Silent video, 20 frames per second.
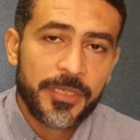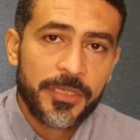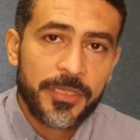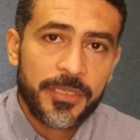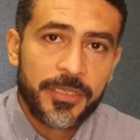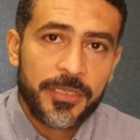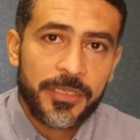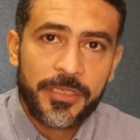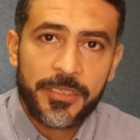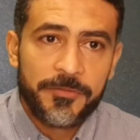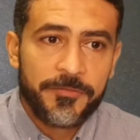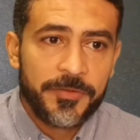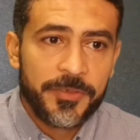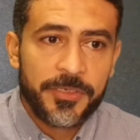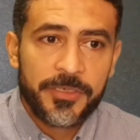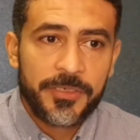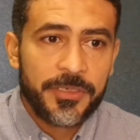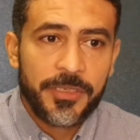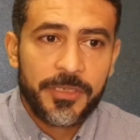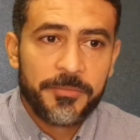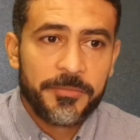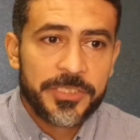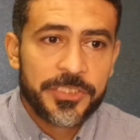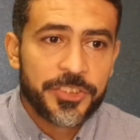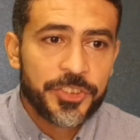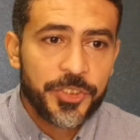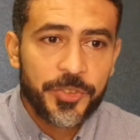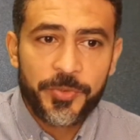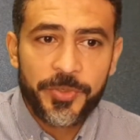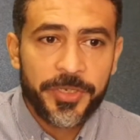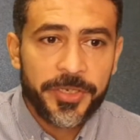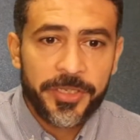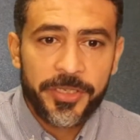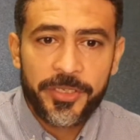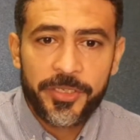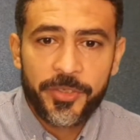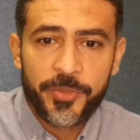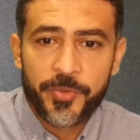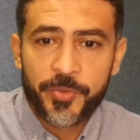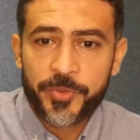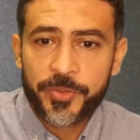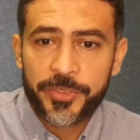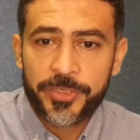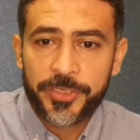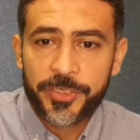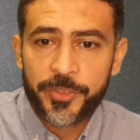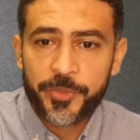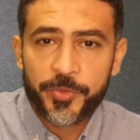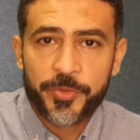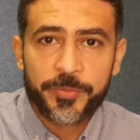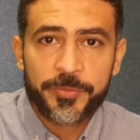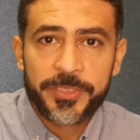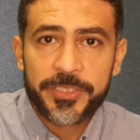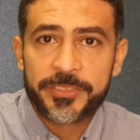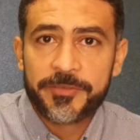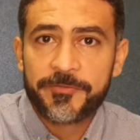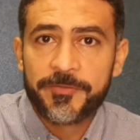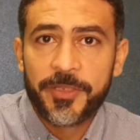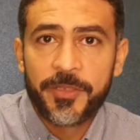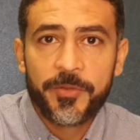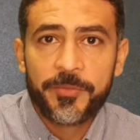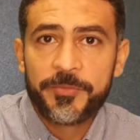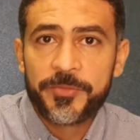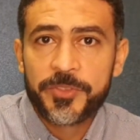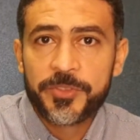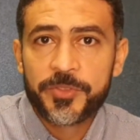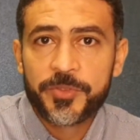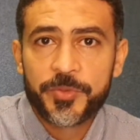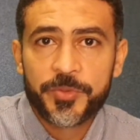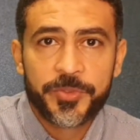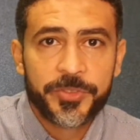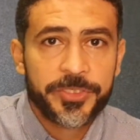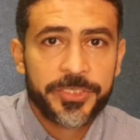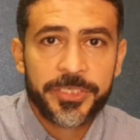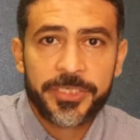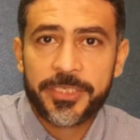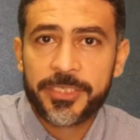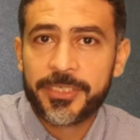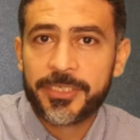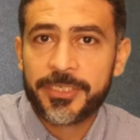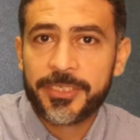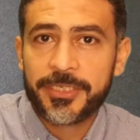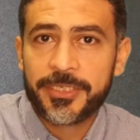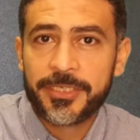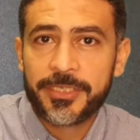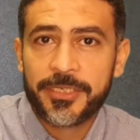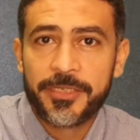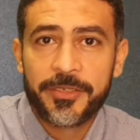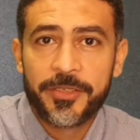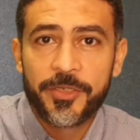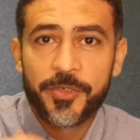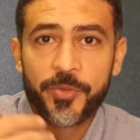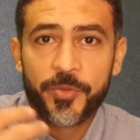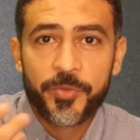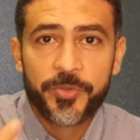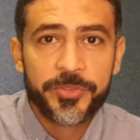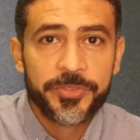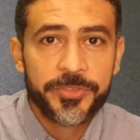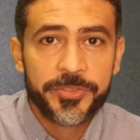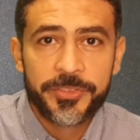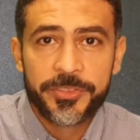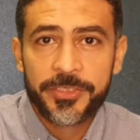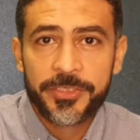Even maturity or normal development or getting order